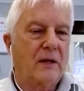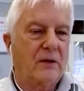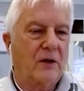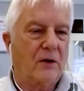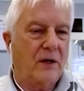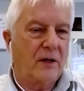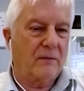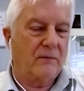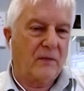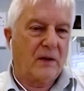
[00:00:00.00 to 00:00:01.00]
There
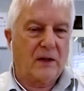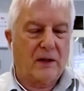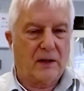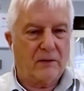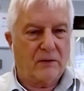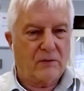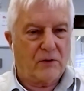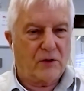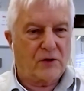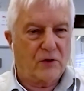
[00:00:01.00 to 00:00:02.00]
are
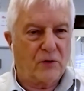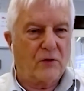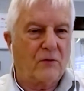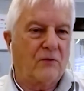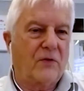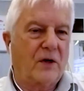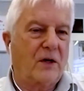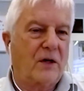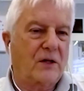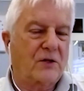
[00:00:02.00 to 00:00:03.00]
2 fire
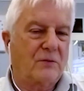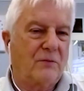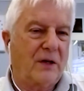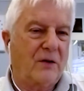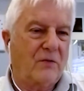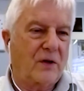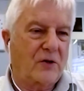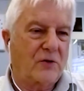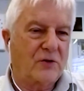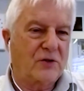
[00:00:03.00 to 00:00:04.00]
detection manufacturers in